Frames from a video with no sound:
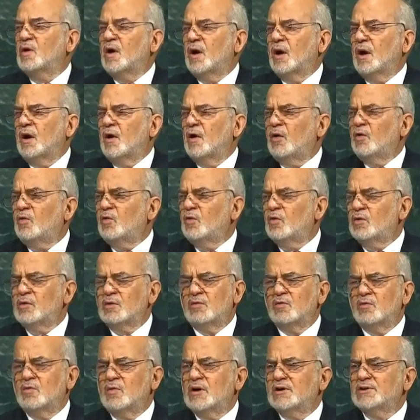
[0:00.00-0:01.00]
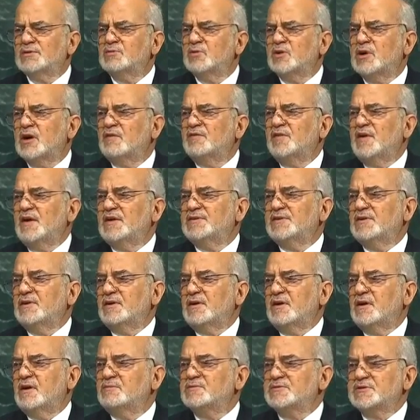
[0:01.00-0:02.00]
whether they be the
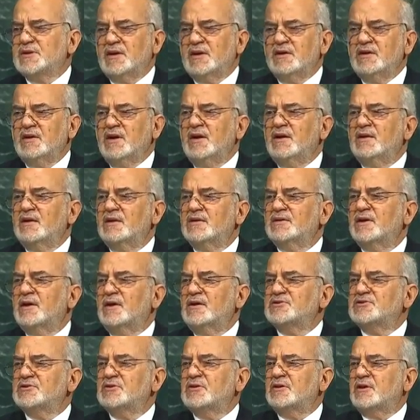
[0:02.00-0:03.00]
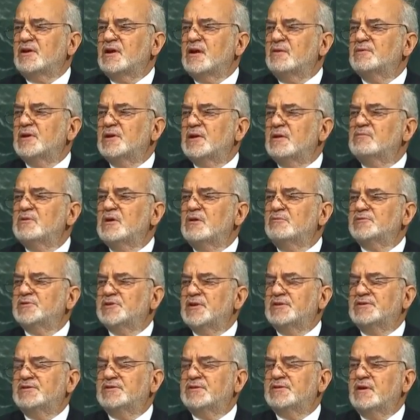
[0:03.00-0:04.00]
Peshmerga, the army, the
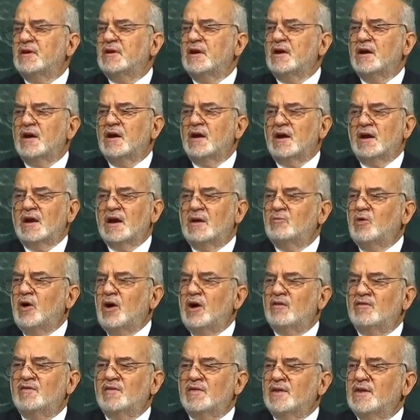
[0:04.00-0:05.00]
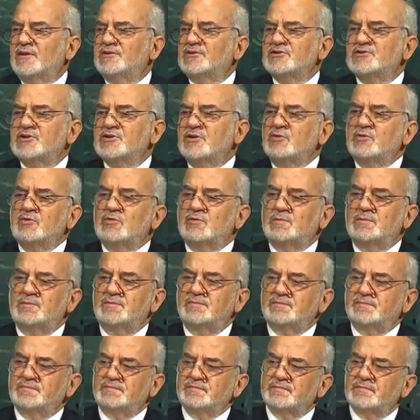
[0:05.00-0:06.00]
police, or anti-terrorist forces.
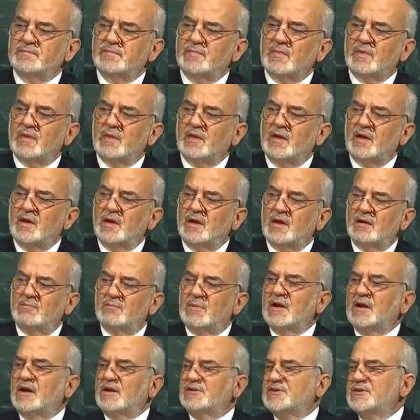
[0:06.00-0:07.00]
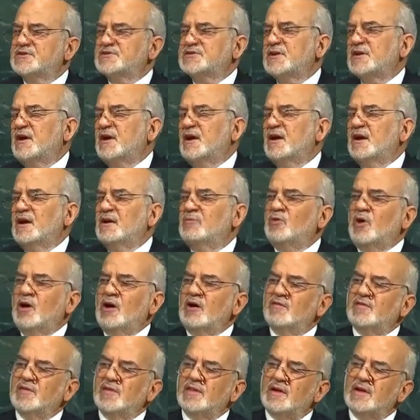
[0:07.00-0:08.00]
Indeed,
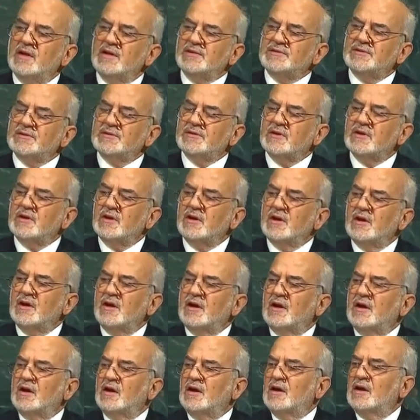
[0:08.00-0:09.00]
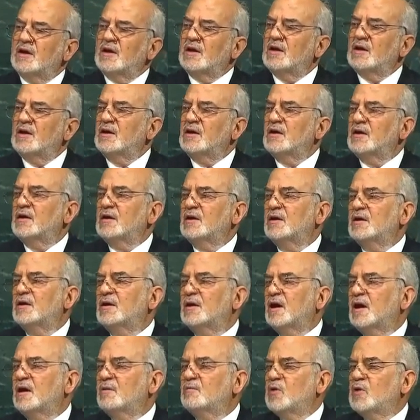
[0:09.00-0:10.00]
Daesh was
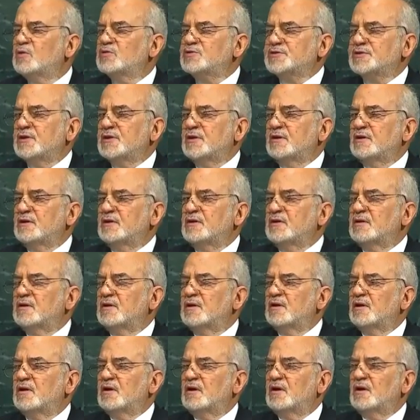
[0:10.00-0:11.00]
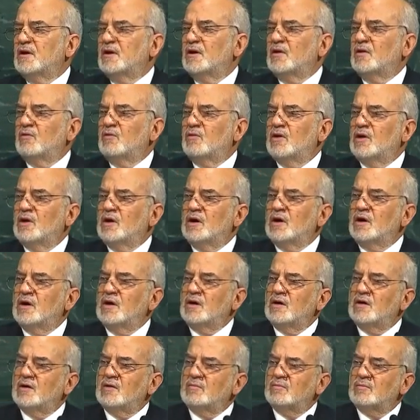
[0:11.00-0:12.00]
unable to control
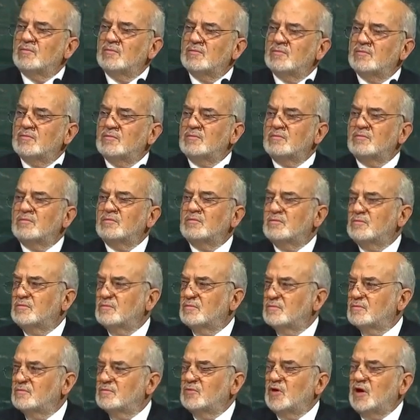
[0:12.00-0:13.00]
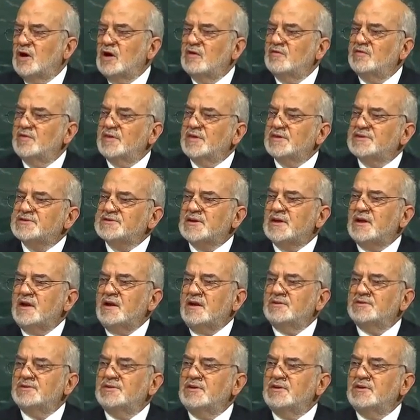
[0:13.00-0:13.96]
the south of the country.